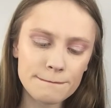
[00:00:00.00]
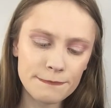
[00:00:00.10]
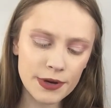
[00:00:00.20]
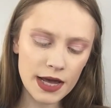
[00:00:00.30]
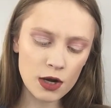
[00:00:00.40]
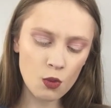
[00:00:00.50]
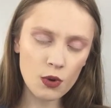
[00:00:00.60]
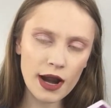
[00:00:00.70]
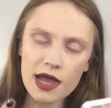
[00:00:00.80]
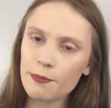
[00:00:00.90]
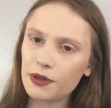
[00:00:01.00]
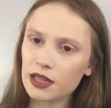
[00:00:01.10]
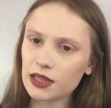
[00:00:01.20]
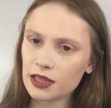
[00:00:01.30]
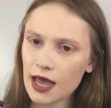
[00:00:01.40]
But when I
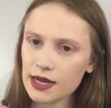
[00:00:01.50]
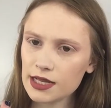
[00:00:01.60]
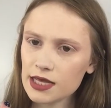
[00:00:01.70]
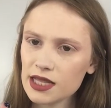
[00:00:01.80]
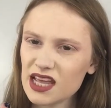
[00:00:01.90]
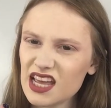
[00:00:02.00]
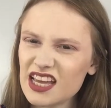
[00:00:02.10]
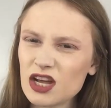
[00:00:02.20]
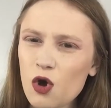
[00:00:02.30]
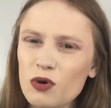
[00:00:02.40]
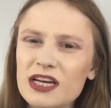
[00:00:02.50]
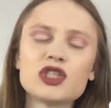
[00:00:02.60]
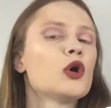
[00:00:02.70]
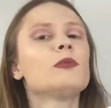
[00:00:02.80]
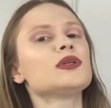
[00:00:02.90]
applied it, it's
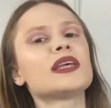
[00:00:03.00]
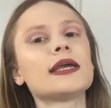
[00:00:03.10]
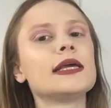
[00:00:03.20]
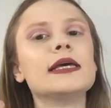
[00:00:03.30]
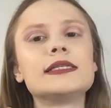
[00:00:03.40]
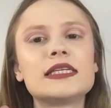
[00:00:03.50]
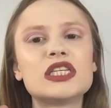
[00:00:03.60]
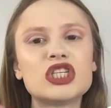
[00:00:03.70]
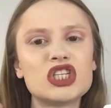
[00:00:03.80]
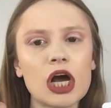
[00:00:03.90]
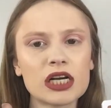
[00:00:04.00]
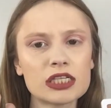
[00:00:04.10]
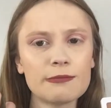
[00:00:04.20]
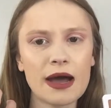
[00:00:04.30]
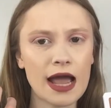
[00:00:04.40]
almost like it stuck to
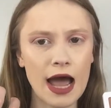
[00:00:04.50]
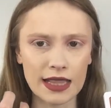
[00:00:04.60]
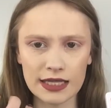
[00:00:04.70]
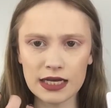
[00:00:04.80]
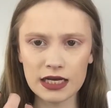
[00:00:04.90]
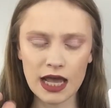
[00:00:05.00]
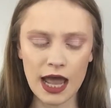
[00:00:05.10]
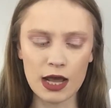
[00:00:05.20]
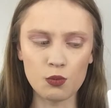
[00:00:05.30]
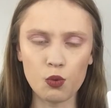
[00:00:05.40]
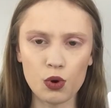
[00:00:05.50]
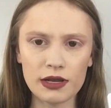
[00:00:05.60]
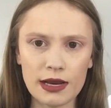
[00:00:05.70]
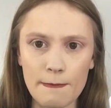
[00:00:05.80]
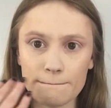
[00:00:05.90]
my eyelid and
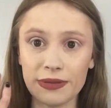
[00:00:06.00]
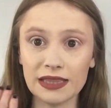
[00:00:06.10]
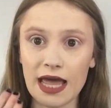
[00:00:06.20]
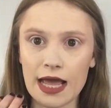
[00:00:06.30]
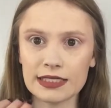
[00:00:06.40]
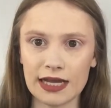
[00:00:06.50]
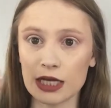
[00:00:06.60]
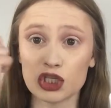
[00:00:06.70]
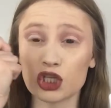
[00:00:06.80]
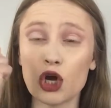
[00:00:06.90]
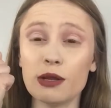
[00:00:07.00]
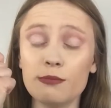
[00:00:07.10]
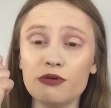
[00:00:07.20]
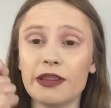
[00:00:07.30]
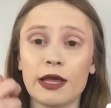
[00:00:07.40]
wouldn't blend. Like I just couldn't
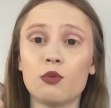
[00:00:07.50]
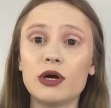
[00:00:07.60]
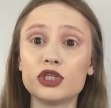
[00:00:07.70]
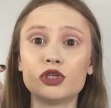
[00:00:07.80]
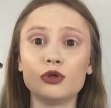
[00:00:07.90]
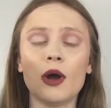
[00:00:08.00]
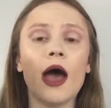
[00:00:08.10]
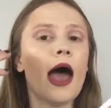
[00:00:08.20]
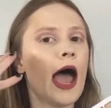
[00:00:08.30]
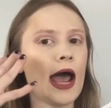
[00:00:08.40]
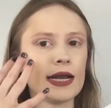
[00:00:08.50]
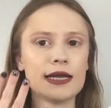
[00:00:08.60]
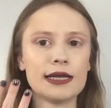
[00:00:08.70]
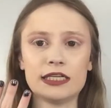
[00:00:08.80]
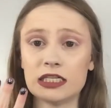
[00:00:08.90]
move it. Like once you had it
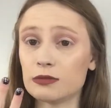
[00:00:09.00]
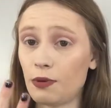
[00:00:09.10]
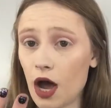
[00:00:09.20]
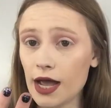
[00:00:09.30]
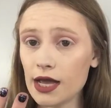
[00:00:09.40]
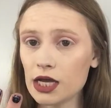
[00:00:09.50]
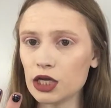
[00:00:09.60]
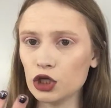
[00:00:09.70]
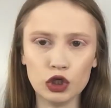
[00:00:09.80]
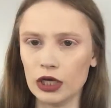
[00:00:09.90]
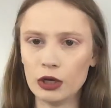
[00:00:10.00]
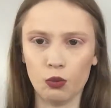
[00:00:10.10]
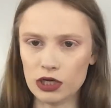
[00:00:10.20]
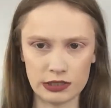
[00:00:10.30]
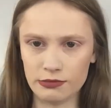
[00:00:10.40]
in a spot, it
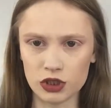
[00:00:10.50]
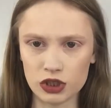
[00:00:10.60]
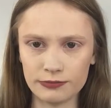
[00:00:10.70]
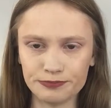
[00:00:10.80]
wasn't budging.